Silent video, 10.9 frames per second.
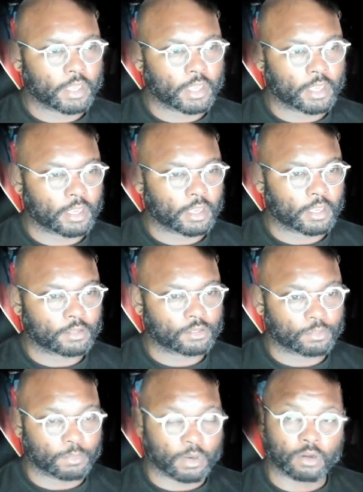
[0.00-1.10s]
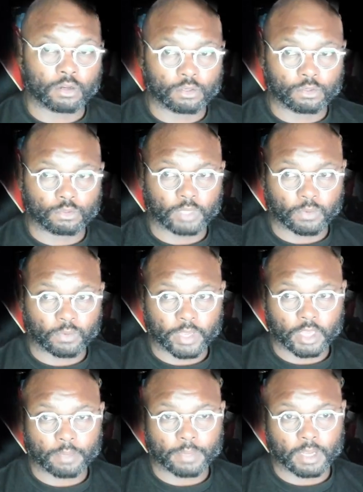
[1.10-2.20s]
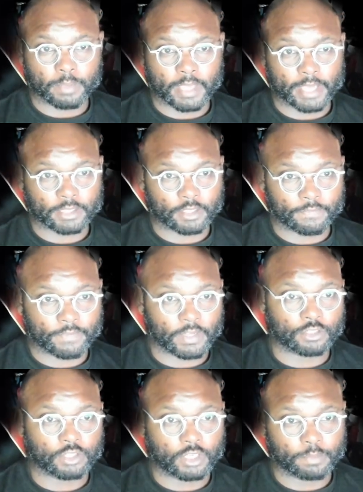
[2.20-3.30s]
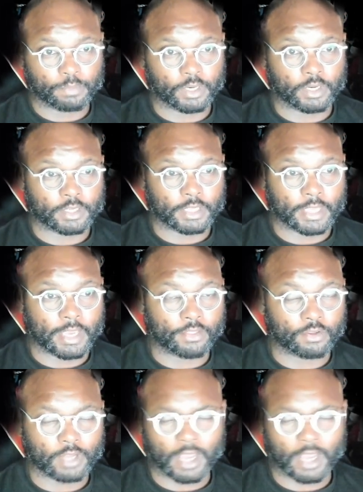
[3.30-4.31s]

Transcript: And tomorrow when I wake up, I'll be actually finishing it and putting it together.